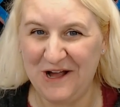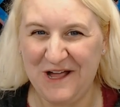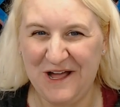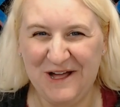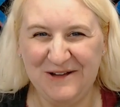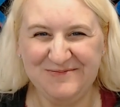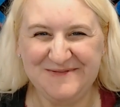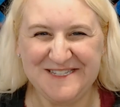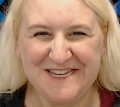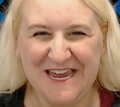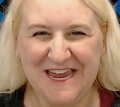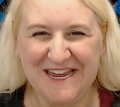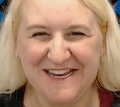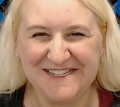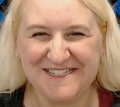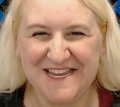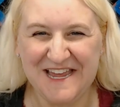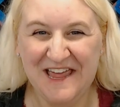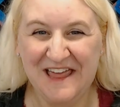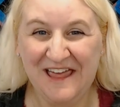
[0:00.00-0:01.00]

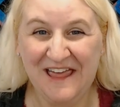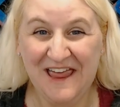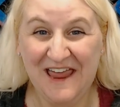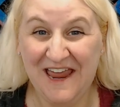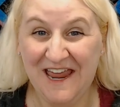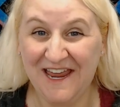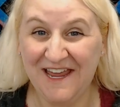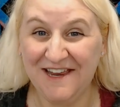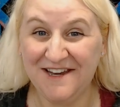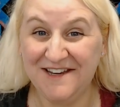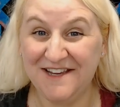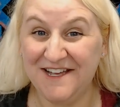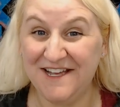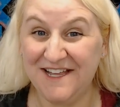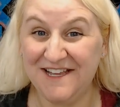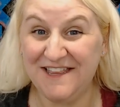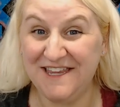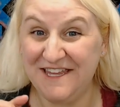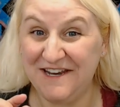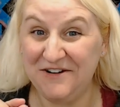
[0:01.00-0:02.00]
update and
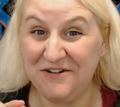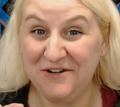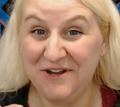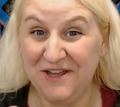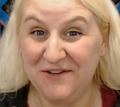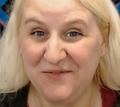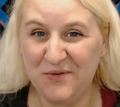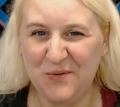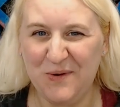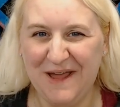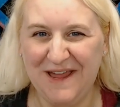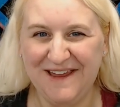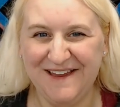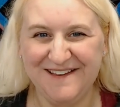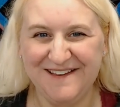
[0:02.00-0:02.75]
a little giveaway.